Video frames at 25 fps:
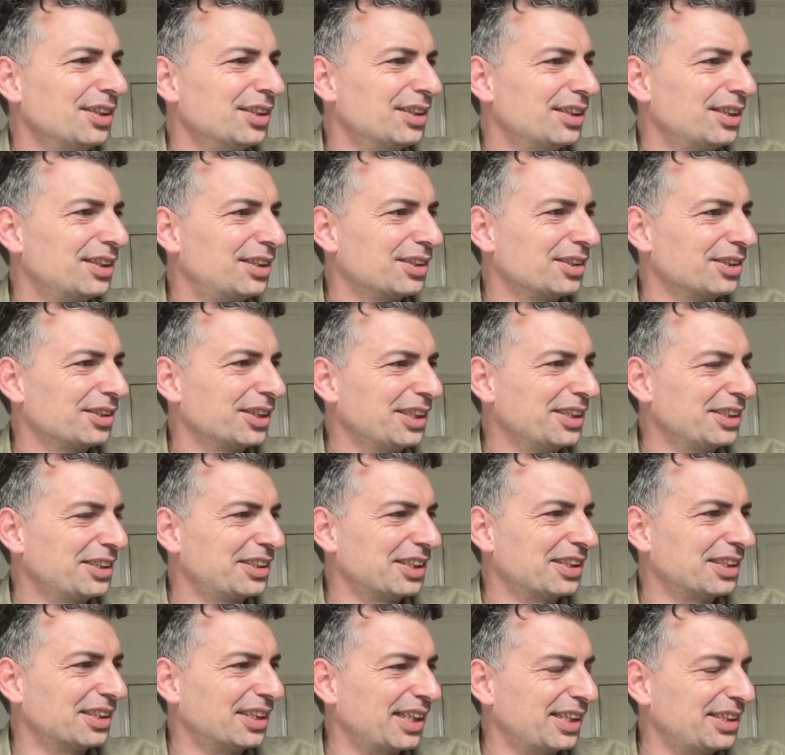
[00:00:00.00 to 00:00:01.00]
there is
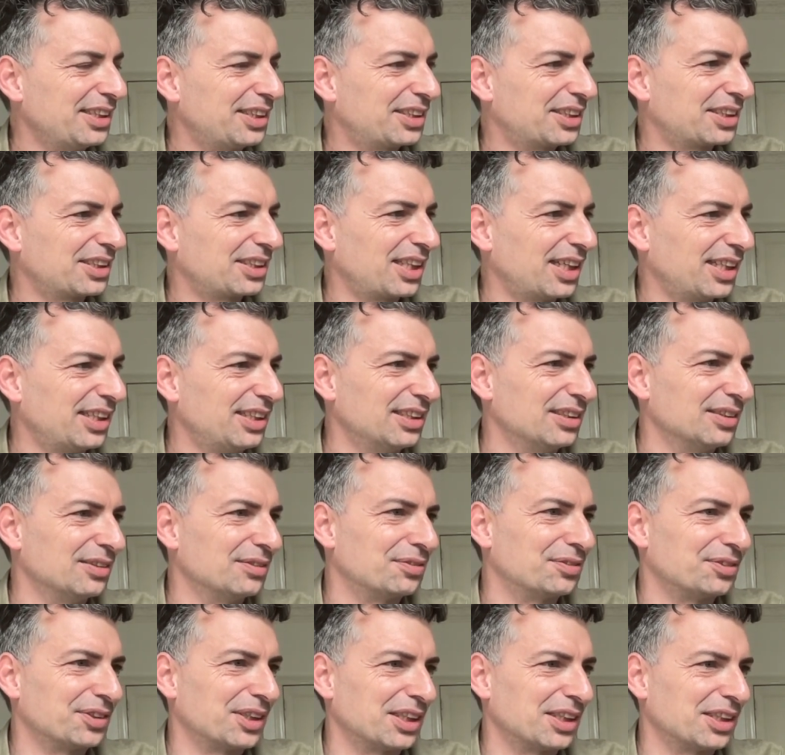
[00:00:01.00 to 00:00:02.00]
a nice kind
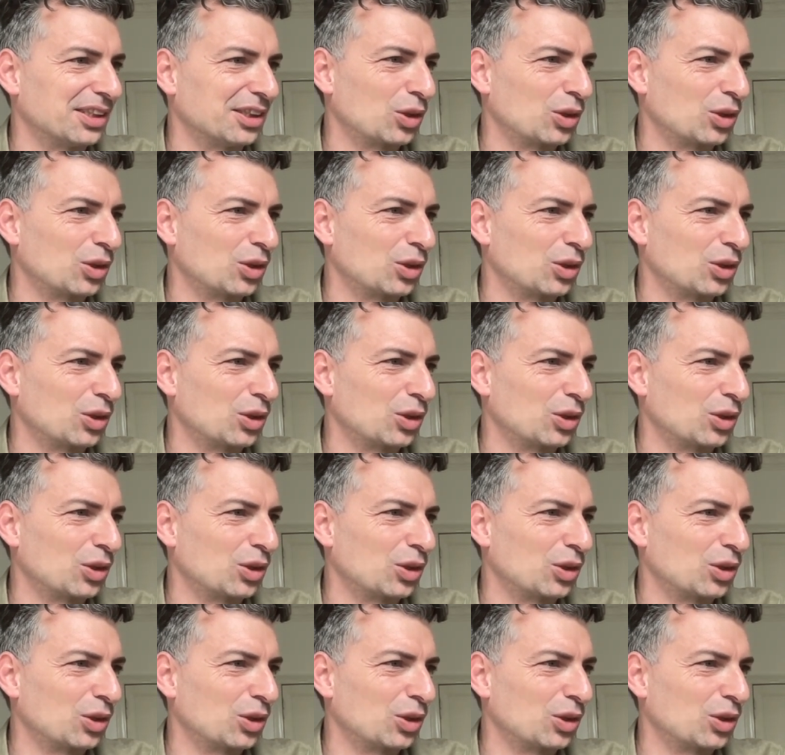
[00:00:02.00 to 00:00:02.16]
of uh,